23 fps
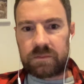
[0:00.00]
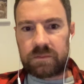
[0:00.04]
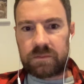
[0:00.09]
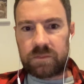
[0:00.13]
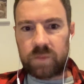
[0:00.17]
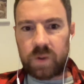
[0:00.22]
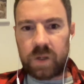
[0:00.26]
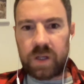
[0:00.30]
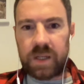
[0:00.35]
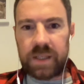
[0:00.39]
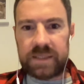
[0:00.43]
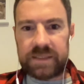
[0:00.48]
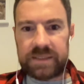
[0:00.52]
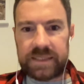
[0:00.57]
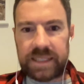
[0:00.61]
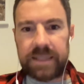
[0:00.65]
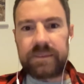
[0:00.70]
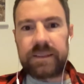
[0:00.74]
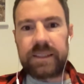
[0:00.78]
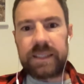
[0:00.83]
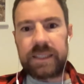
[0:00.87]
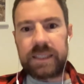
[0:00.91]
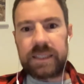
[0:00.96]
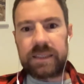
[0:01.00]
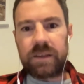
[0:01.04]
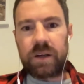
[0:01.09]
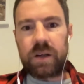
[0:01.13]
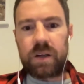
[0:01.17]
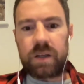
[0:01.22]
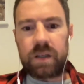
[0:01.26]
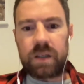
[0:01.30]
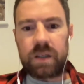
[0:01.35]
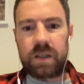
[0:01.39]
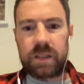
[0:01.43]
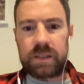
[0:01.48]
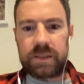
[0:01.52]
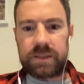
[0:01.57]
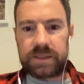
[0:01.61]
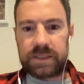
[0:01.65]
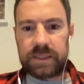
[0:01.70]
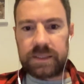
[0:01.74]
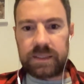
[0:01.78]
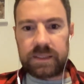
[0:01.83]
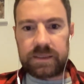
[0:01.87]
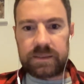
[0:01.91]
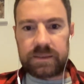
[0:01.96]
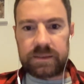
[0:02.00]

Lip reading: Why is that linking? Oh, I see.